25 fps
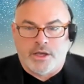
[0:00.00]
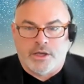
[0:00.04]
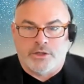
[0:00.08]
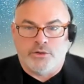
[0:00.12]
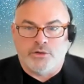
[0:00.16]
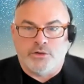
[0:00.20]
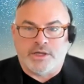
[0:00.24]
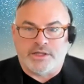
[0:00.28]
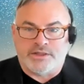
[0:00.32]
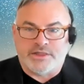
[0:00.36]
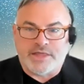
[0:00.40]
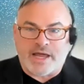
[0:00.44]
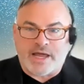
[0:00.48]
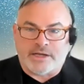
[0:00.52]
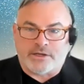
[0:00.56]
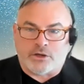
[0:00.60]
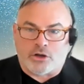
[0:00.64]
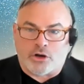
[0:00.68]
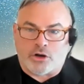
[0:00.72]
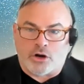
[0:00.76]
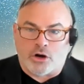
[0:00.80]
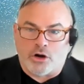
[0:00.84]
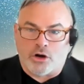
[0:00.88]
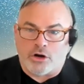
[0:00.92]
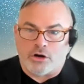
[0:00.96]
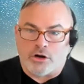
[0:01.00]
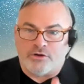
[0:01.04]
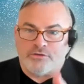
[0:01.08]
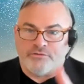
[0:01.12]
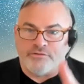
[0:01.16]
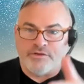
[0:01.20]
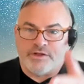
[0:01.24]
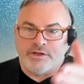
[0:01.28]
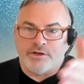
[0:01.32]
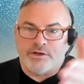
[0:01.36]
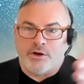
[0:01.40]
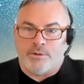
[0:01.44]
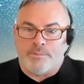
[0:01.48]
you get that
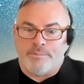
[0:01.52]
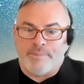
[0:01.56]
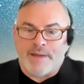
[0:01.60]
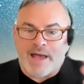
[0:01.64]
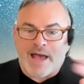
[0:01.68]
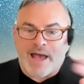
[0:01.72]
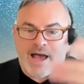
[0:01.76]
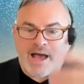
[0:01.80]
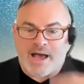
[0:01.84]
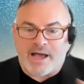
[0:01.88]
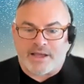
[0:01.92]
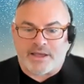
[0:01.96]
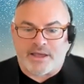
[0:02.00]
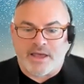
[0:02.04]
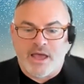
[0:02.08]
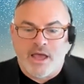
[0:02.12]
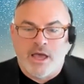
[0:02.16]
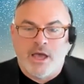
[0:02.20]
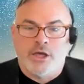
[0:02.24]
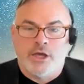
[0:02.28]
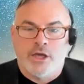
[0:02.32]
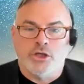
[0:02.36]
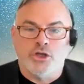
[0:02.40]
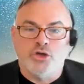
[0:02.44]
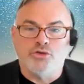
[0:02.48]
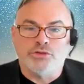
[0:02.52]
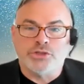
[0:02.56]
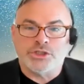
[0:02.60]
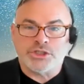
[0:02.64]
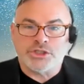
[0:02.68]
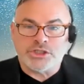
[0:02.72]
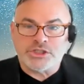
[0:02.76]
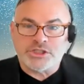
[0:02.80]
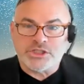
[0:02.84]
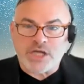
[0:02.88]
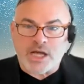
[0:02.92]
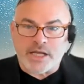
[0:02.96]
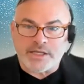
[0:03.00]
curve in your back, you
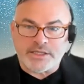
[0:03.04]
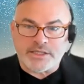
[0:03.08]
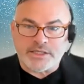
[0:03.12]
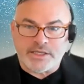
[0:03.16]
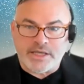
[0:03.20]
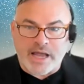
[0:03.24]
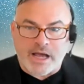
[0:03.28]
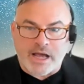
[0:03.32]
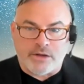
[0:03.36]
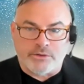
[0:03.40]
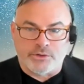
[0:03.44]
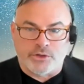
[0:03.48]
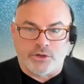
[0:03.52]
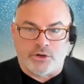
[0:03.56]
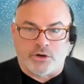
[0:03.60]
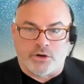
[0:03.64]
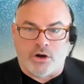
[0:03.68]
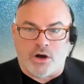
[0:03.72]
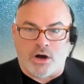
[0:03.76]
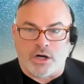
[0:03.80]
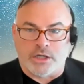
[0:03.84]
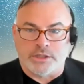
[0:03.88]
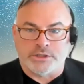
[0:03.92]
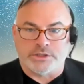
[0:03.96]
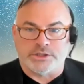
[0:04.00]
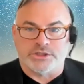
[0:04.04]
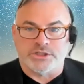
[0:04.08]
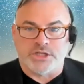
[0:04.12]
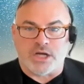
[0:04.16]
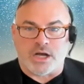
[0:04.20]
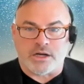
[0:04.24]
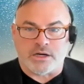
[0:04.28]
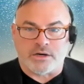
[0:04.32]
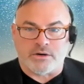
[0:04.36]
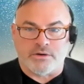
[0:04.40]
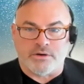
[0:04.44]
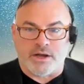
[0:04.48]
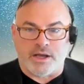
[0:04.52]
shut down your heart
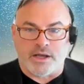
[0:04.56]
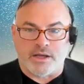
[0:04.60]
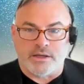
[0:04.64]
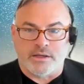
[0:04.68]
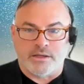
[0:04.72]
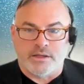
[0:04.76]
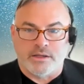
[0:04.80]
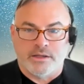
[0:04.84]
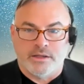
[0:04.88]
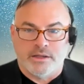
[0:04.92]
chakra.